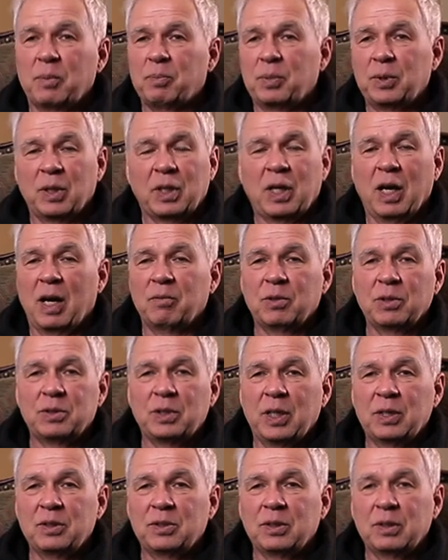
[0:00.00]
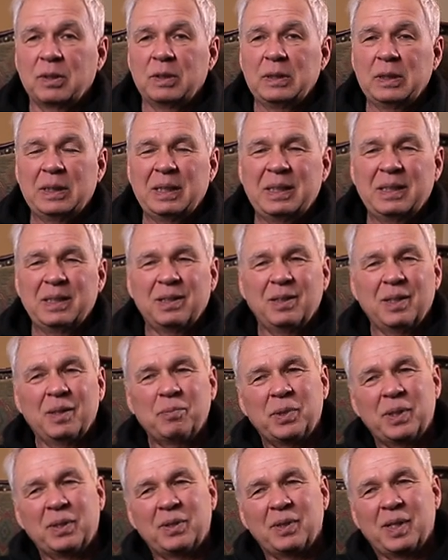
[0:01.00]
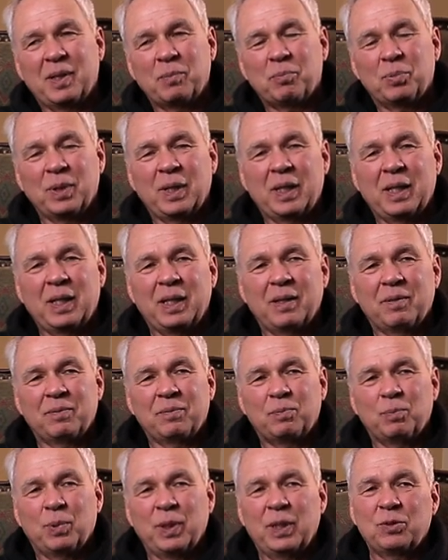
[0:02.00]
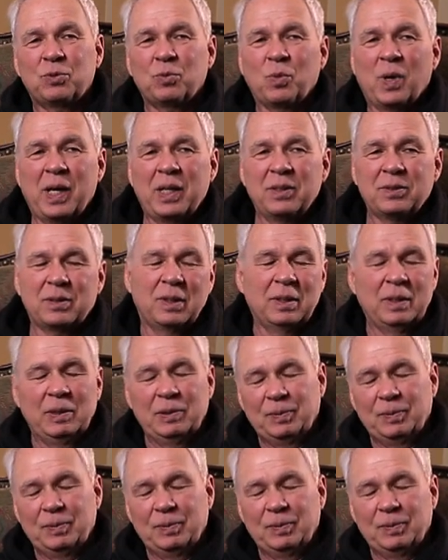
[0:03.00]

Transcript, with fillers: up in the conversation. Yeah, you know, I better not play, I've played twice,